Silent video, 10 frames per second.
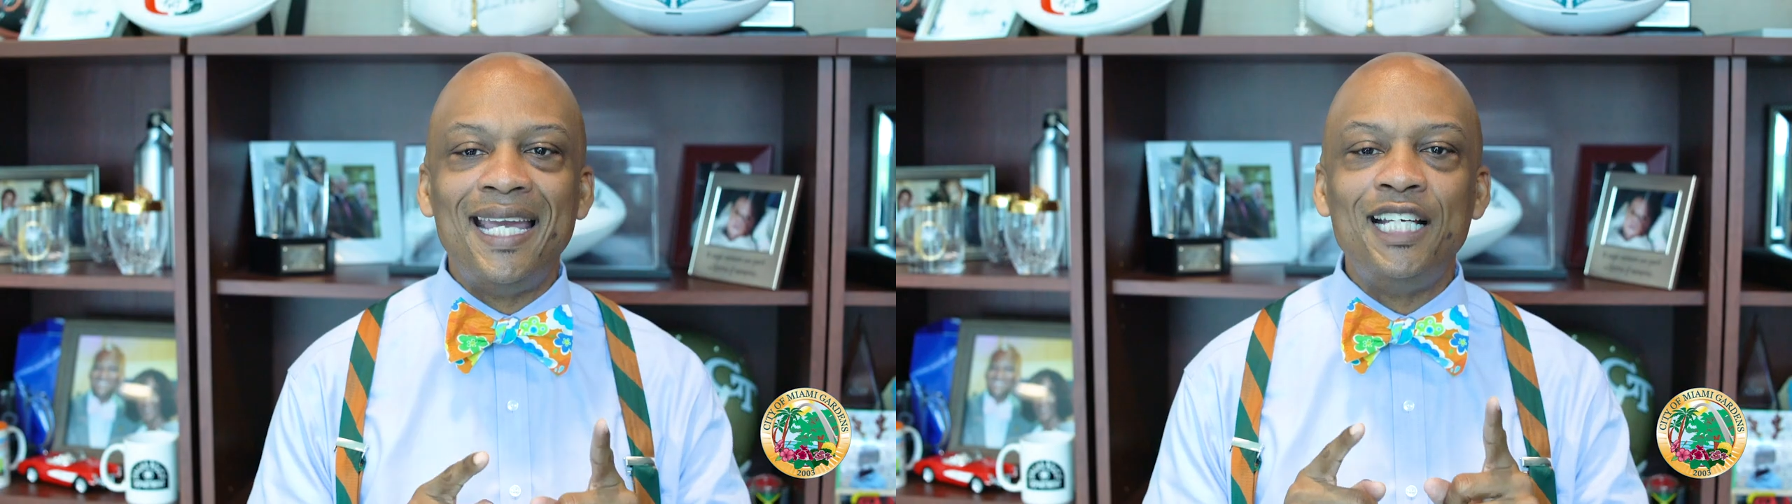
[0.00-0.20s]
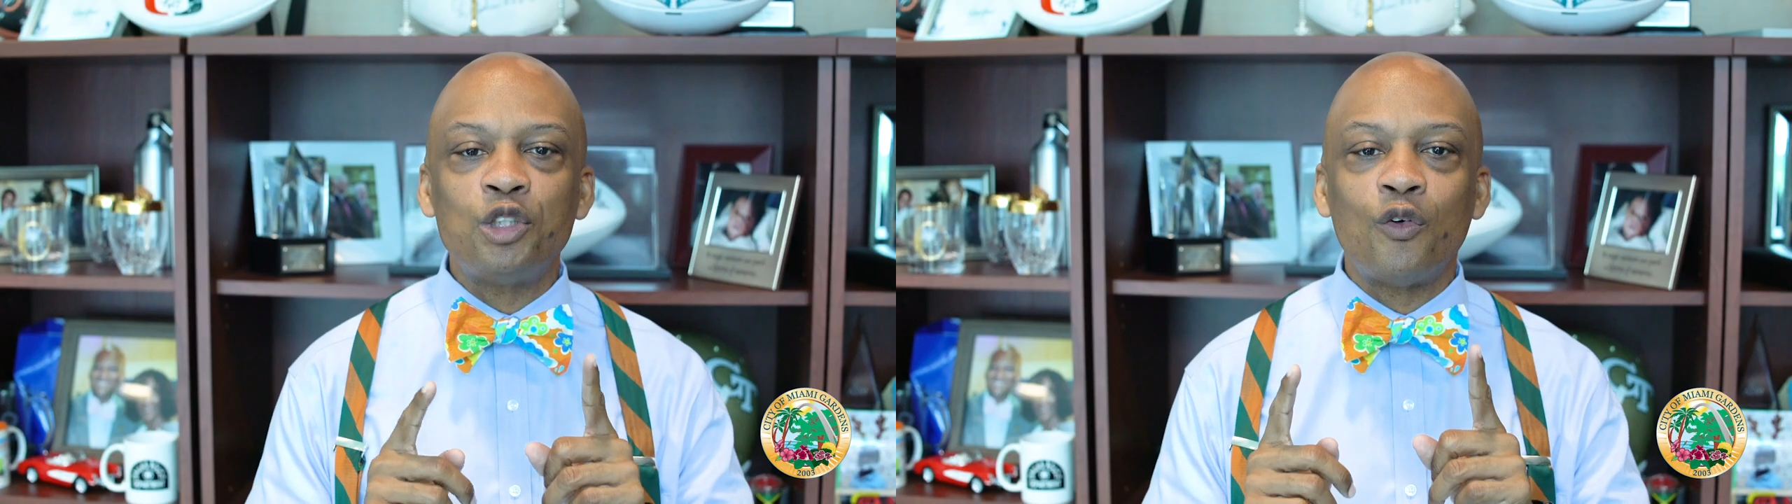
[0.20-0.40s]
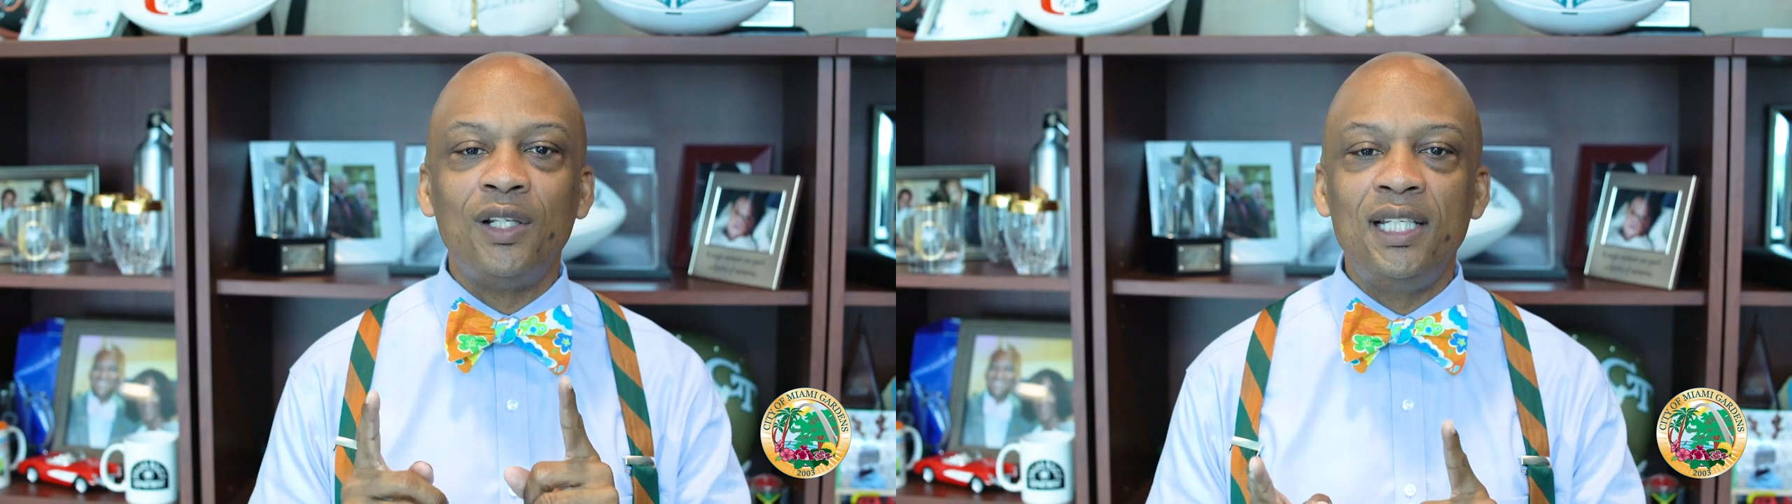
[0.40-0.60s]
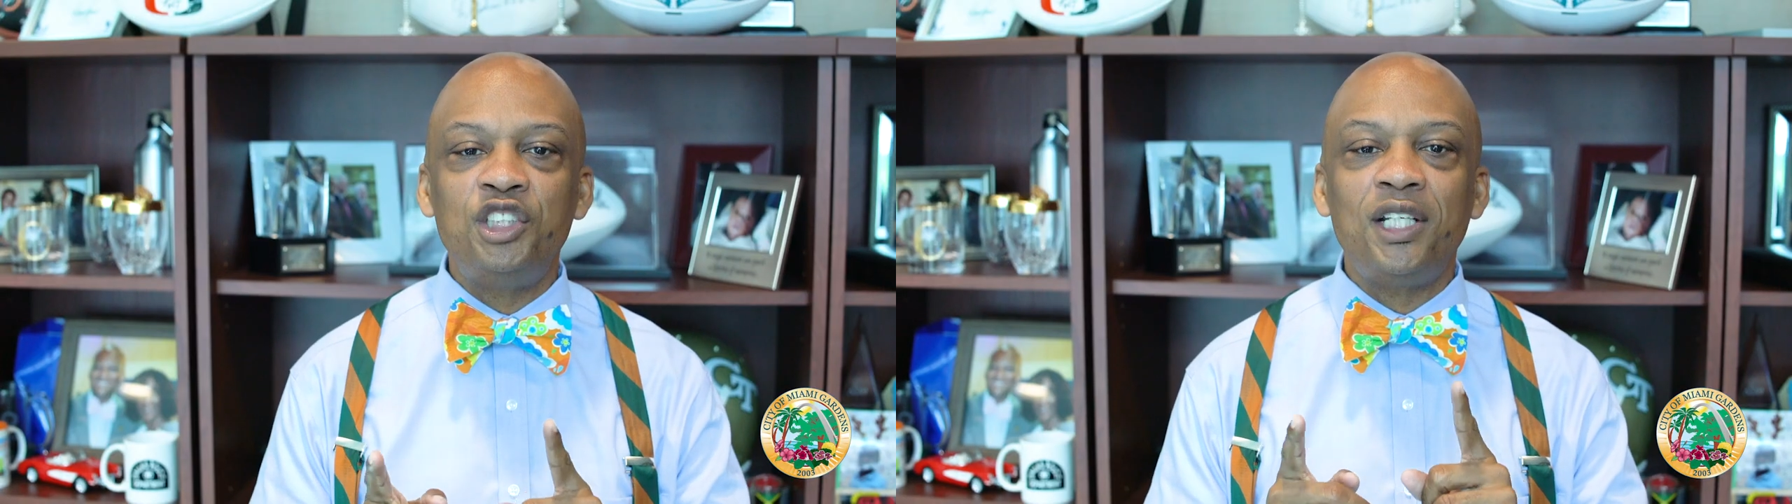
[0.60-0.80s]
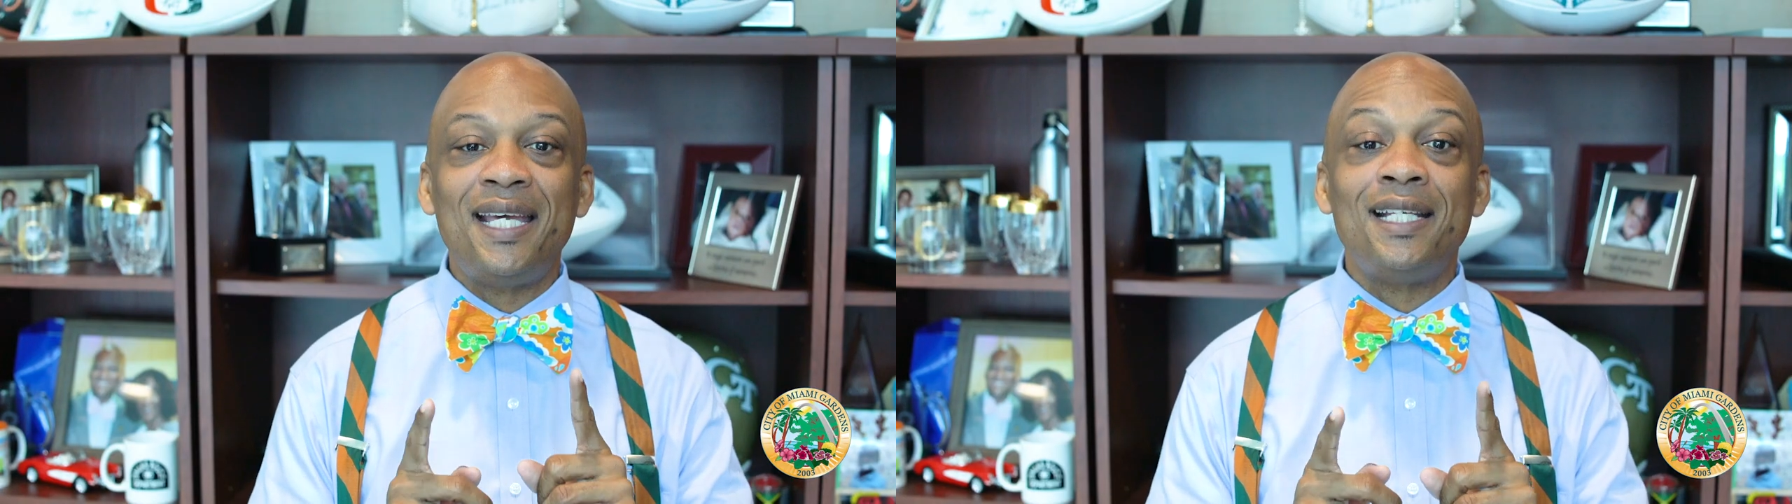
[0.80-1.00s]
age, or
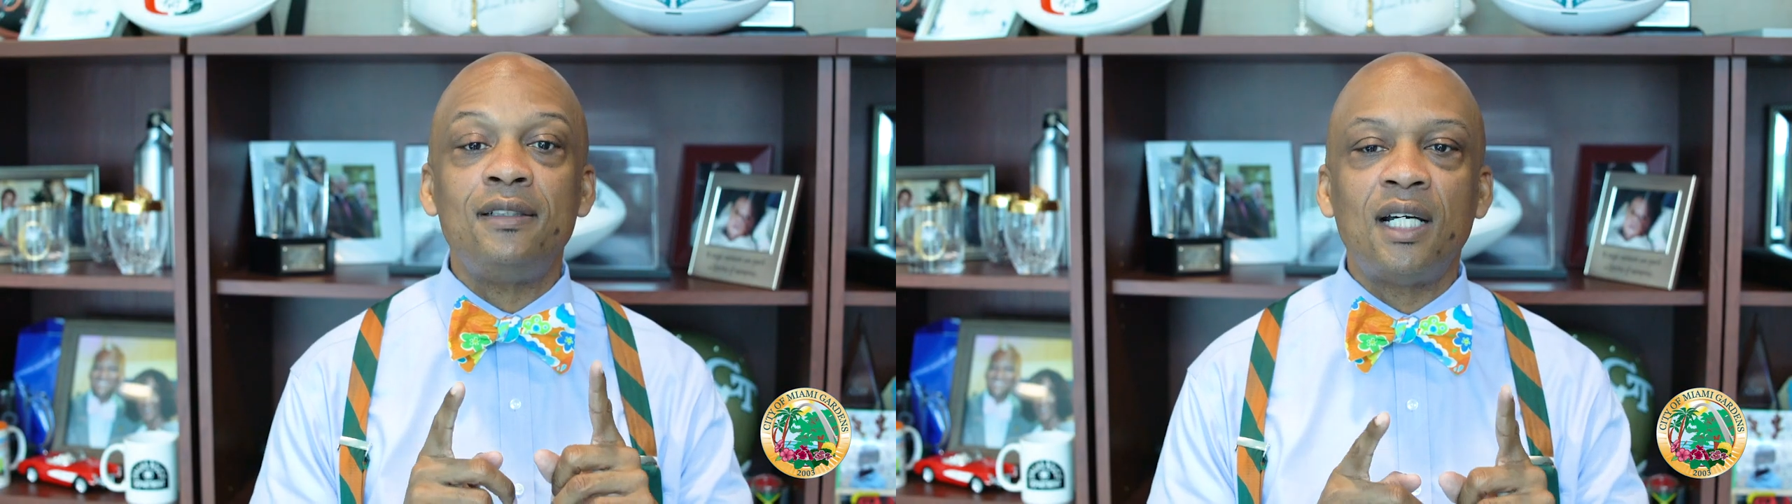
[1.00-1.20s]
religion, and it